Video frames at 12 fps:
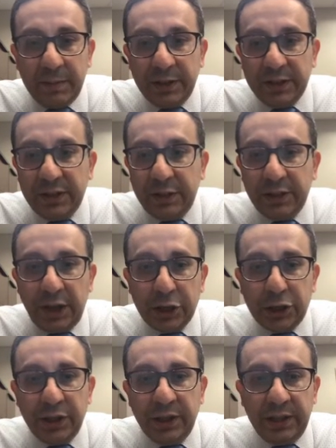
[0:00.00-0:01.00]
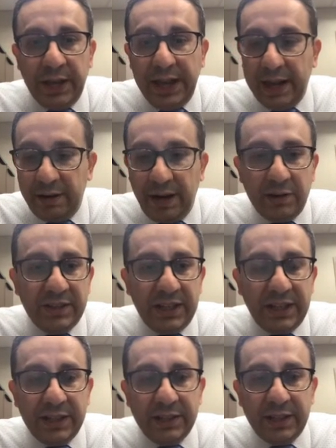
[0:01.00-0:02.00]
There is a reduction in the arousal
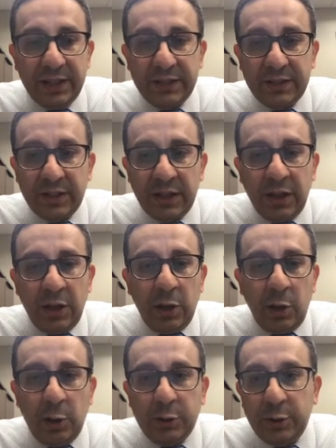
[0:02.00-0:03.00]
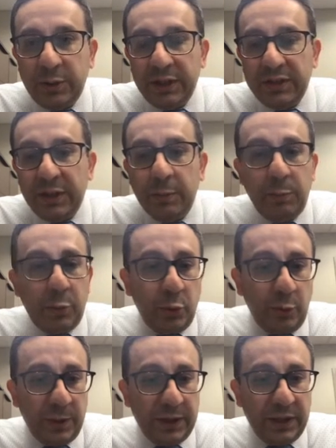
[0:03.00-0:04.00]
index. Also, there is
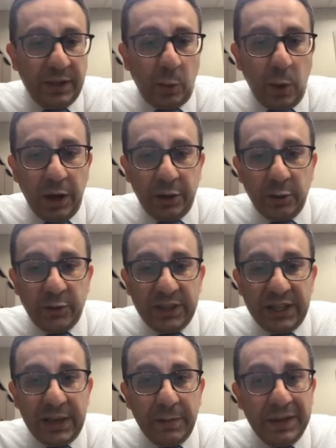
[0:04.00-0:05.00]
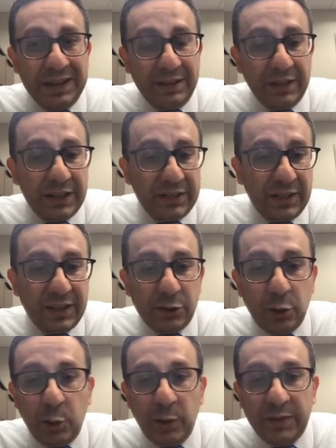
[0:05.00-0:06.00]
improvement in quality of sleep, increase in the
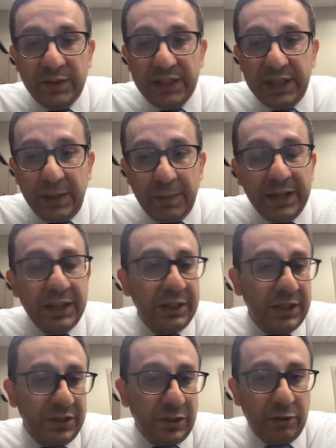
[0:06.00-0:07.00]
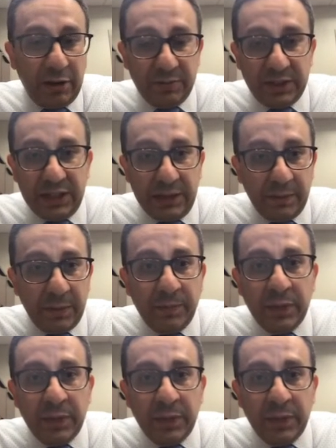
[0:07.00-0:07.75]
slow wave sleep, and increase in REM sleep.